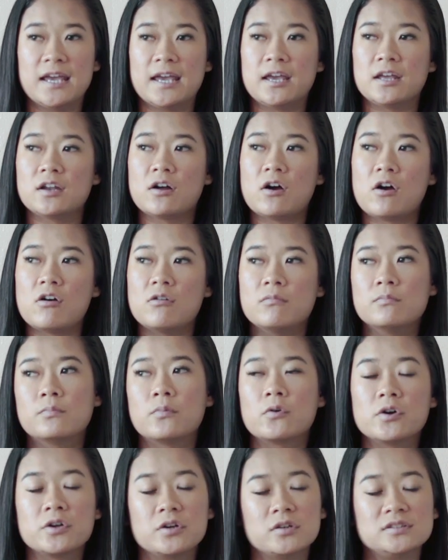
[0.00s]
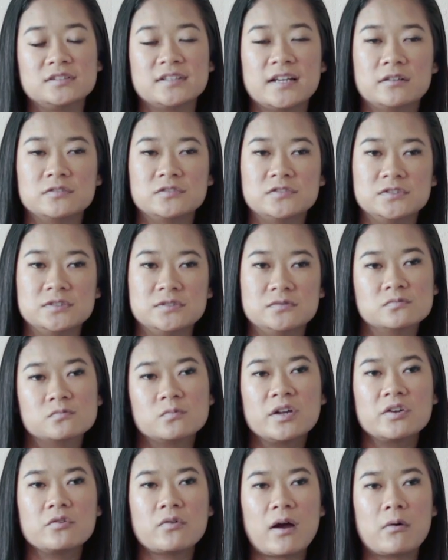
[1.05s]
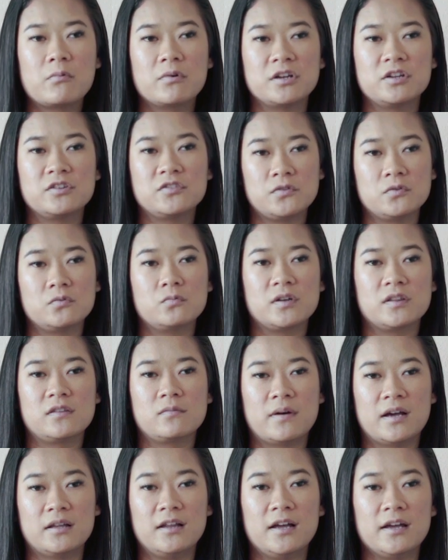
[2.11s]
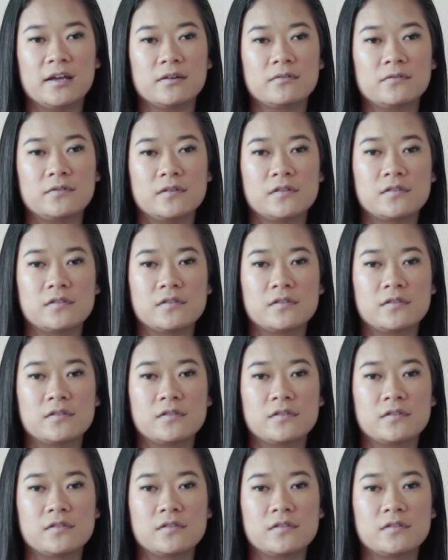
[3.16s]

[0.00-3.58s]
It all boiled down to, what do I want to do with my life?